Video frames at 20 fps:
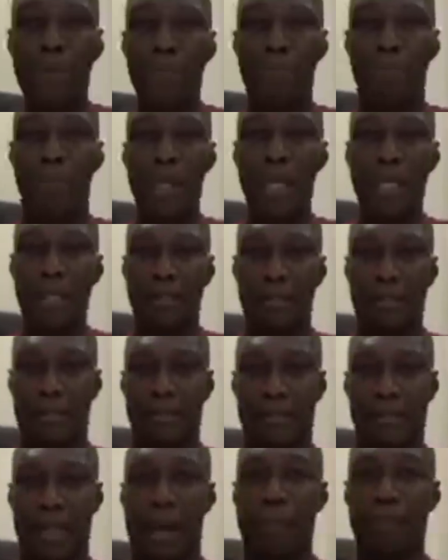be
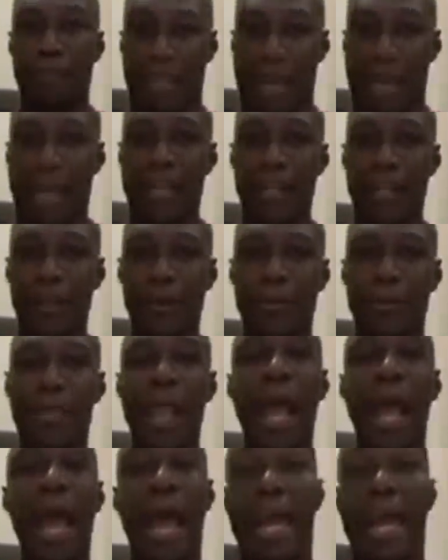peace. I'm telling you.
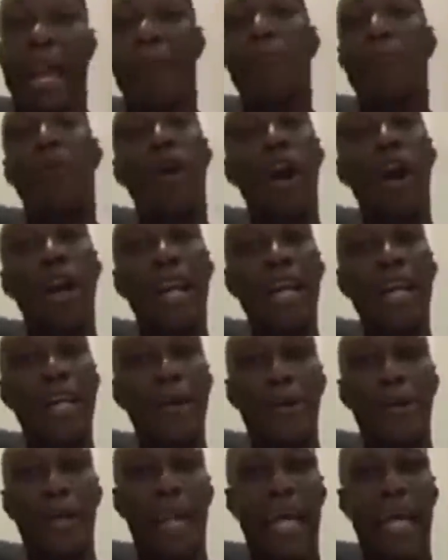And I'm warning
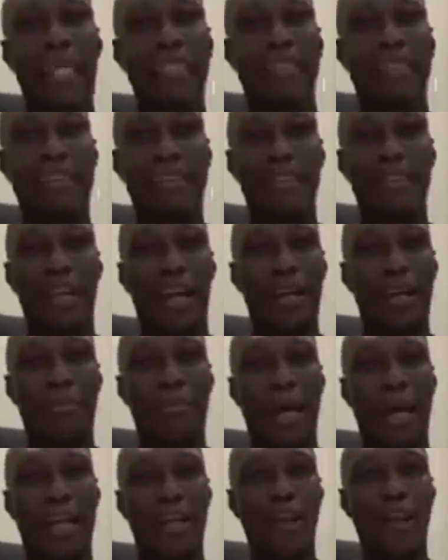you, ladies and
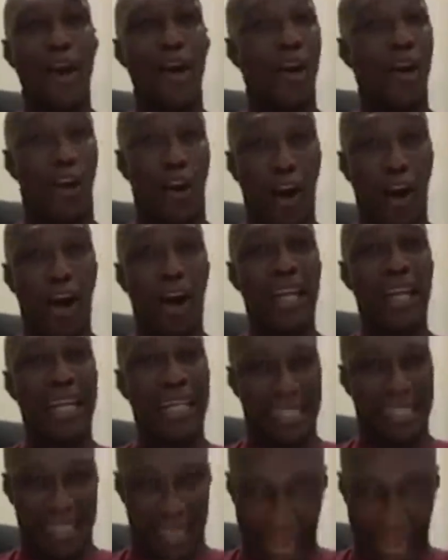gentlemen, your God is